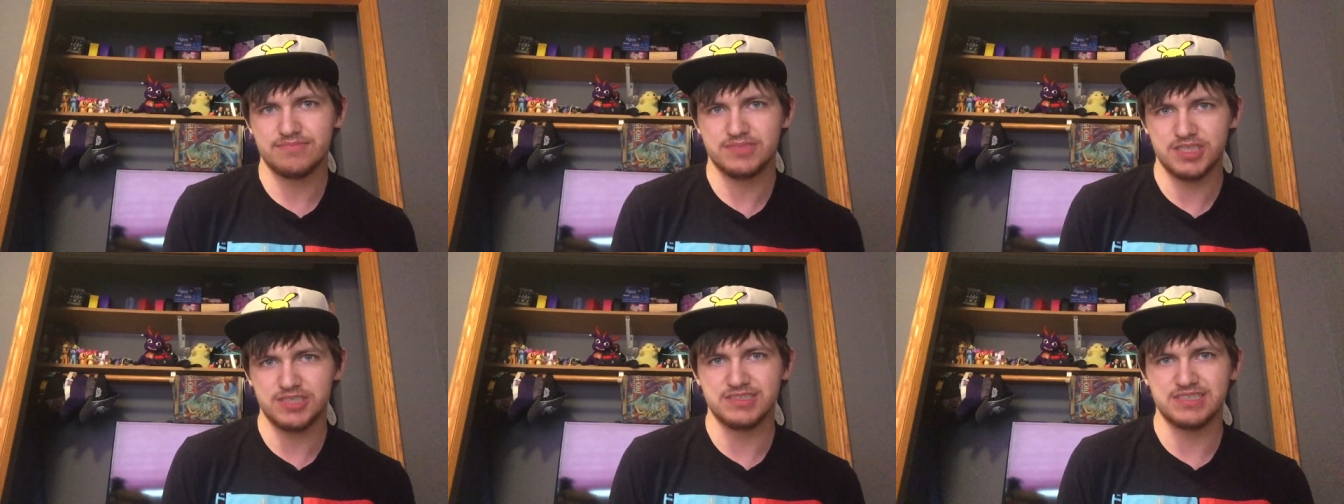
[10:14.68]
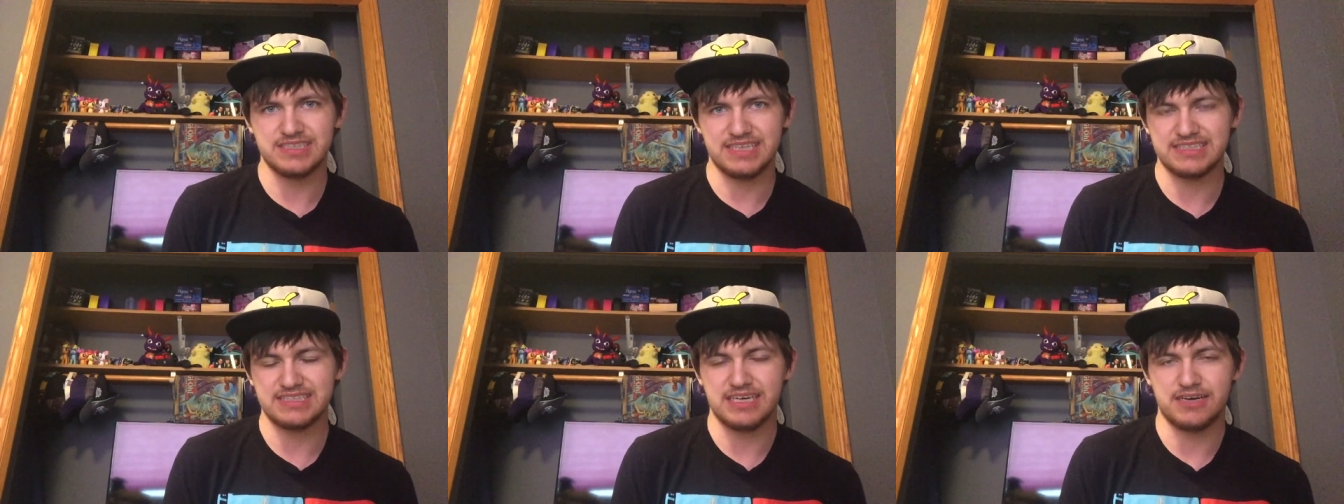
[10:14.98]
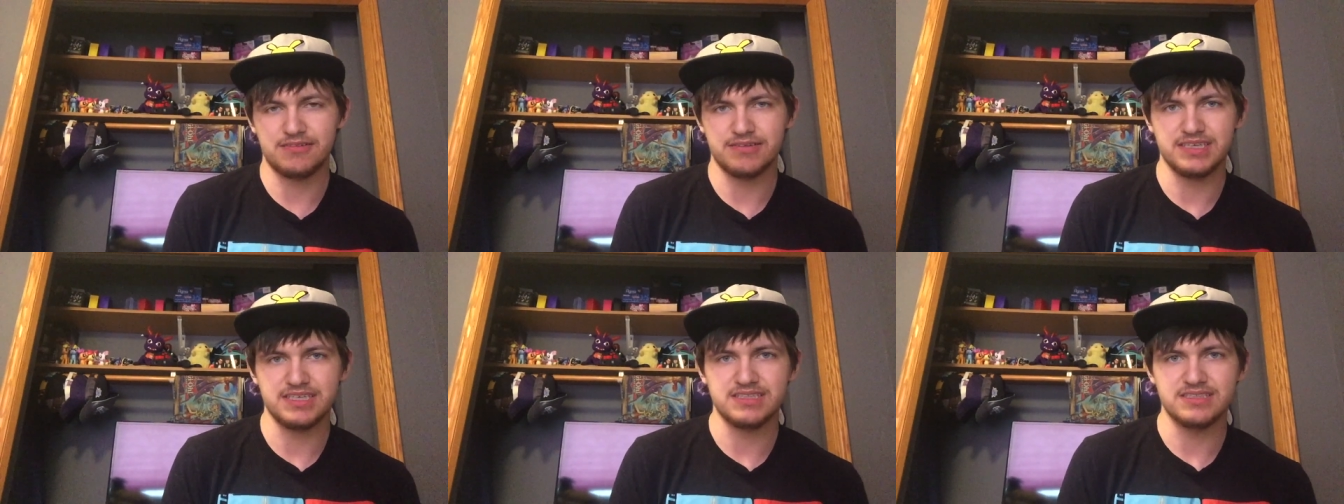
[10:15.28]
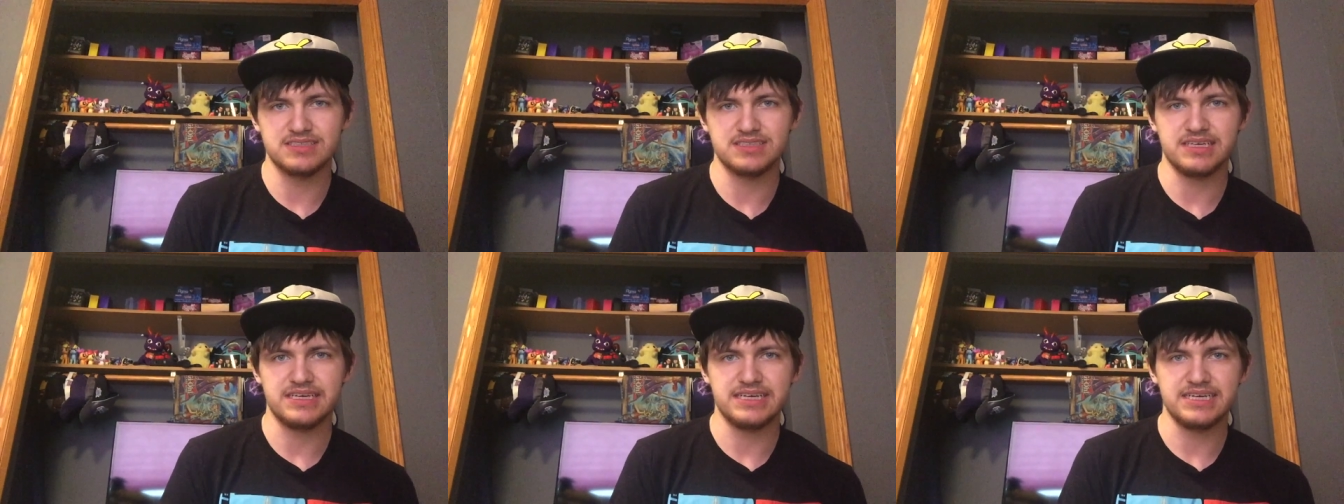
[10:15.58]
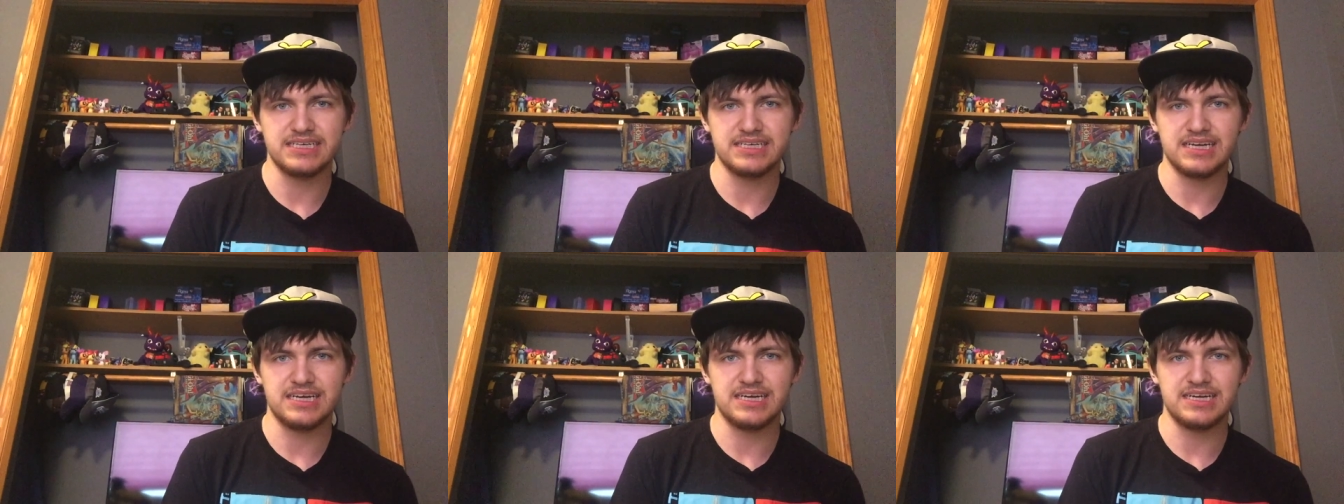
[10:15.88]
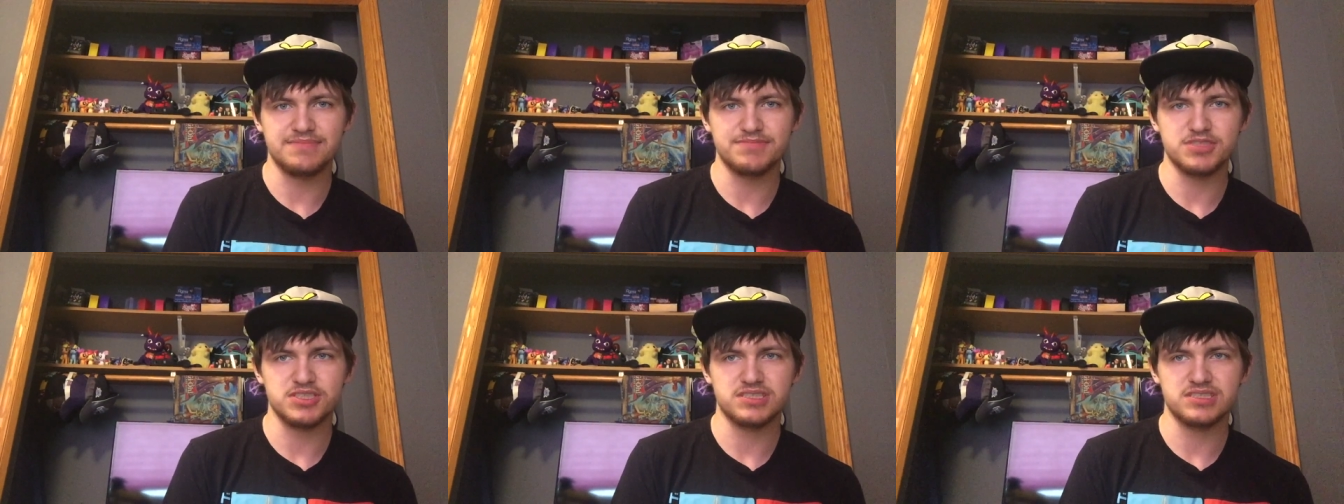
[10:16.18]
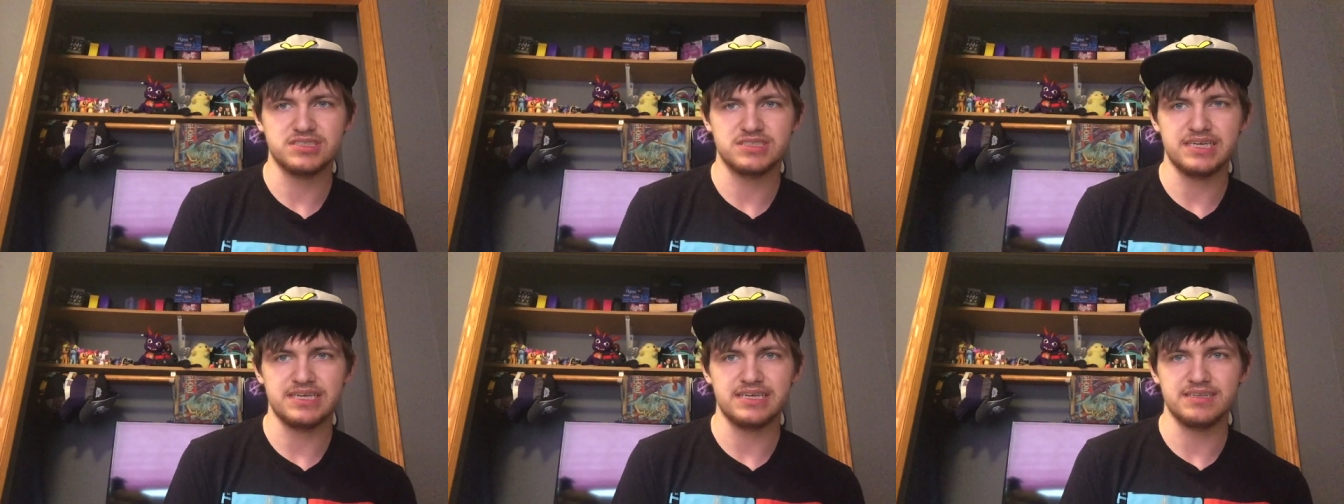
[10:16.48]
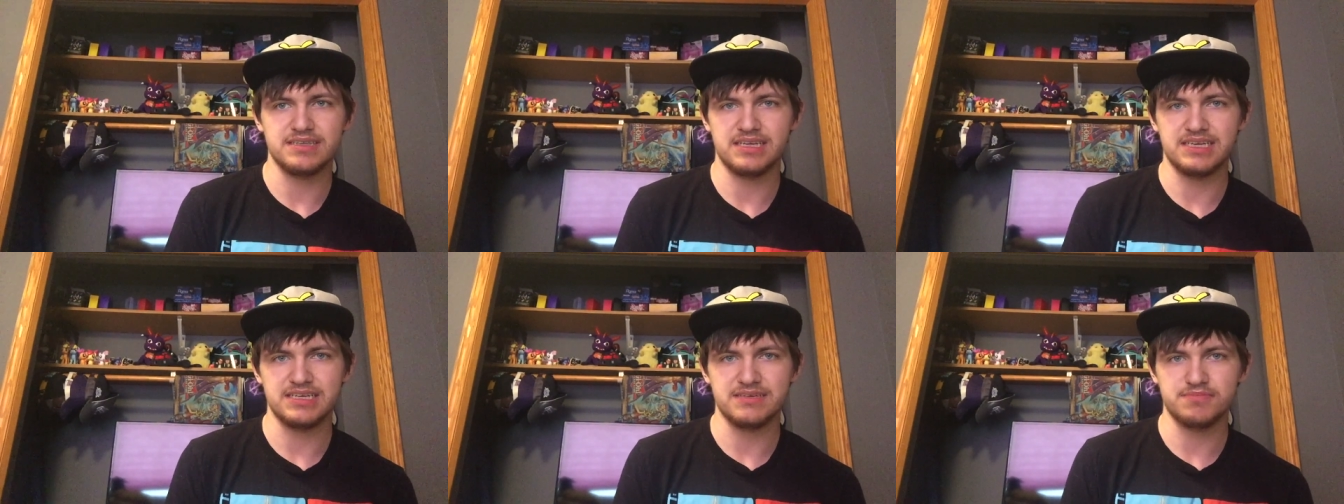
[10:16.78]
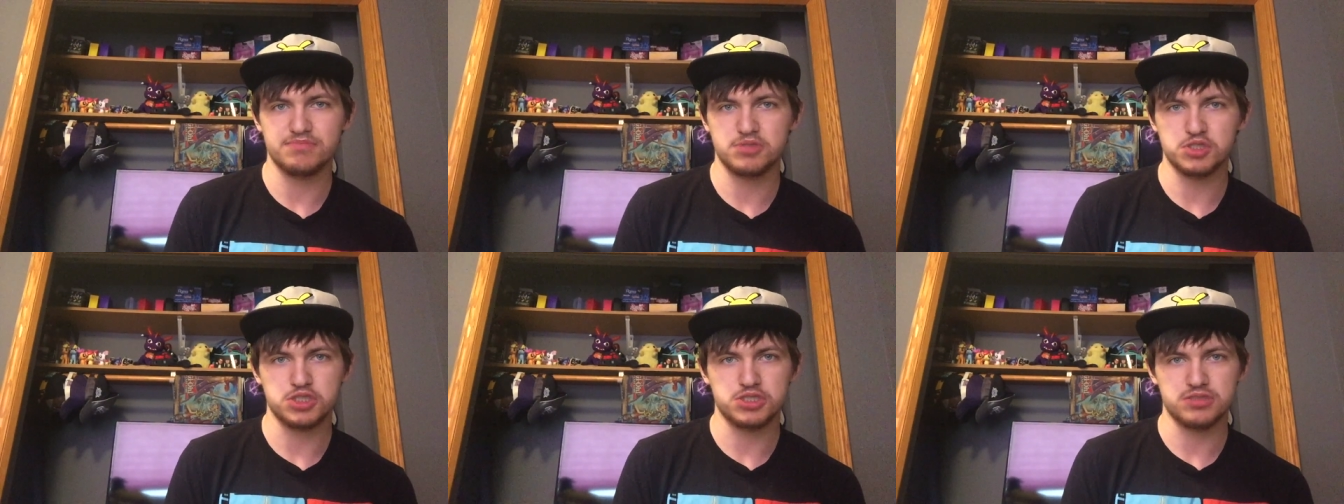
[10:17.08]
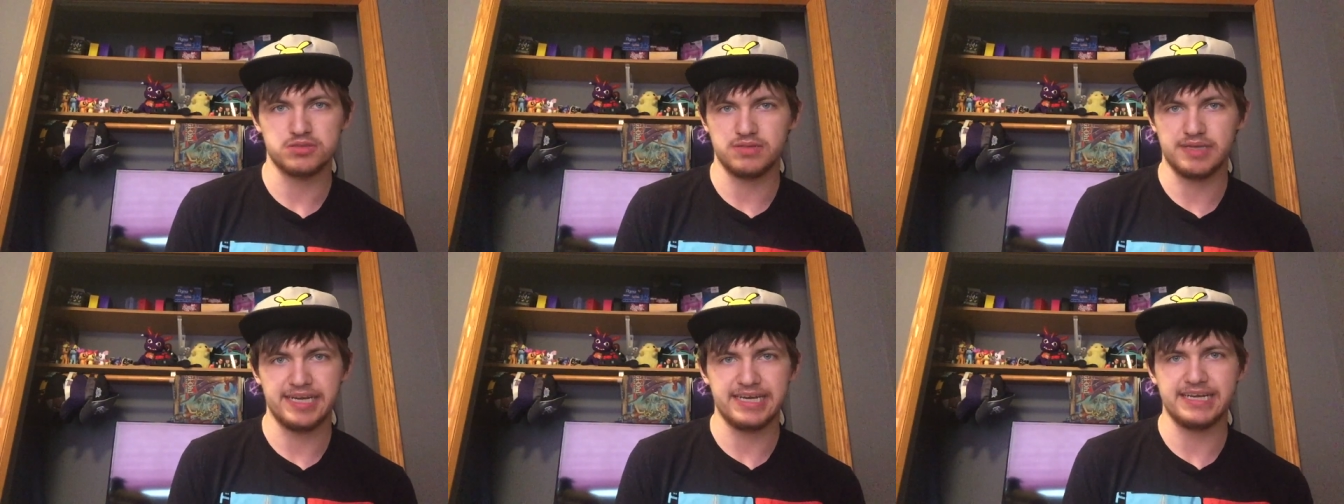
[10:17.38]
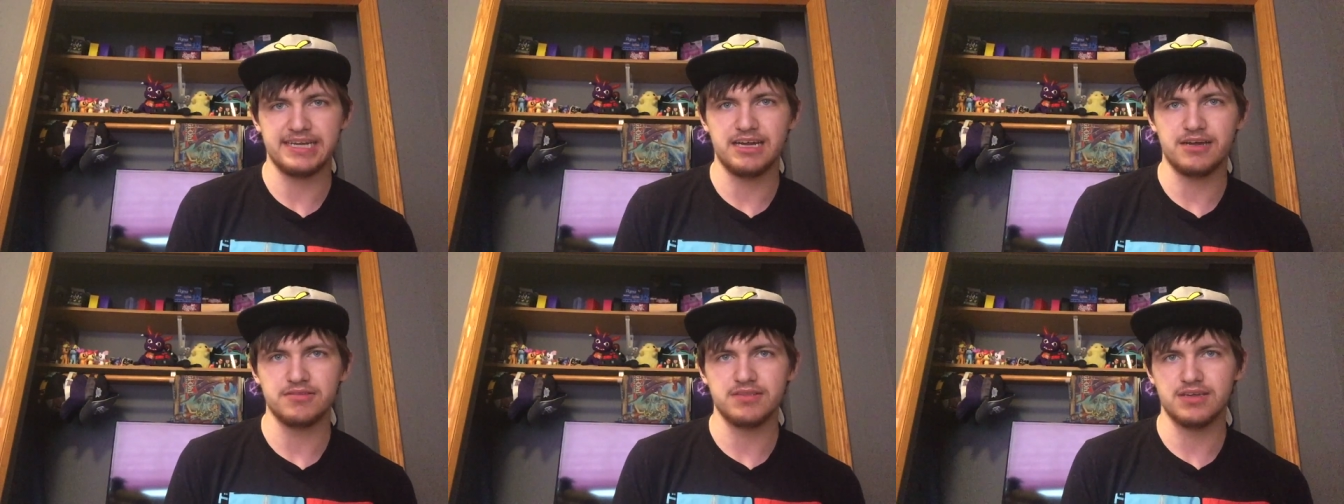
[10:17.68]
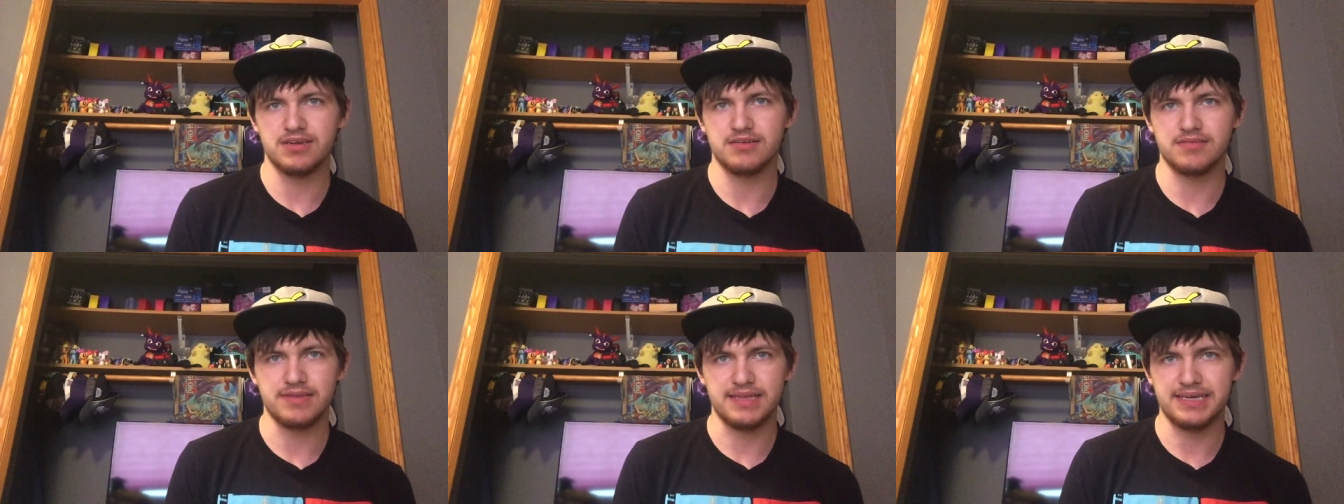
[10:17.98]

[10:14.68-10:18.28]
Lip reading: seriously, that's how it is. Like, I'm just saying, like, just laying it out there.